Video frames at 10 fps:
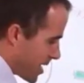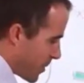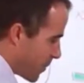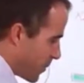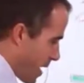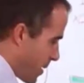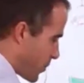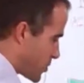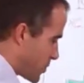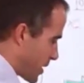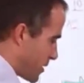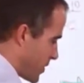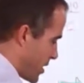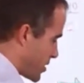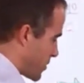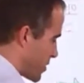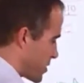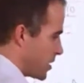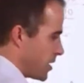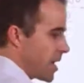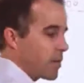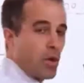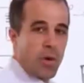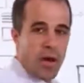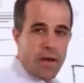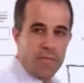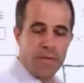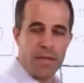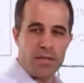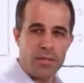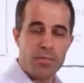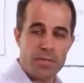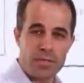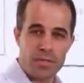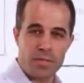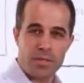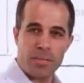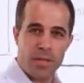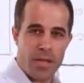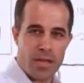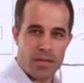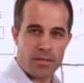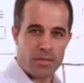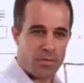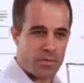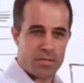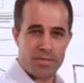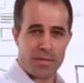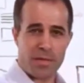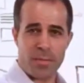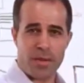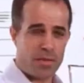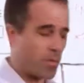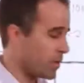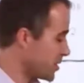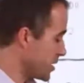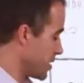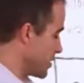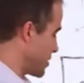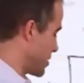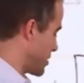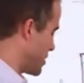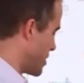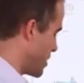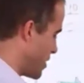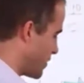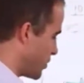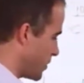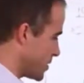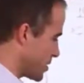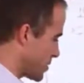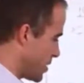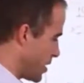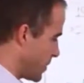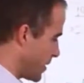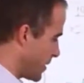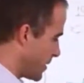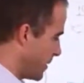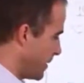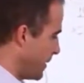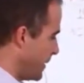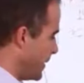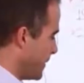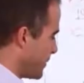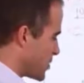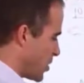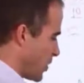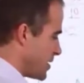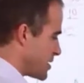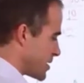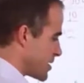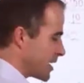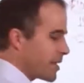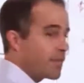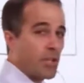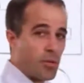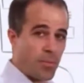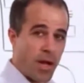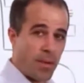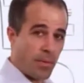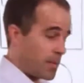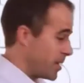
that prospective customer is going to now go off and do business with somebody else, or just forget about you altogether and never do business with anybody. So this is a significant problem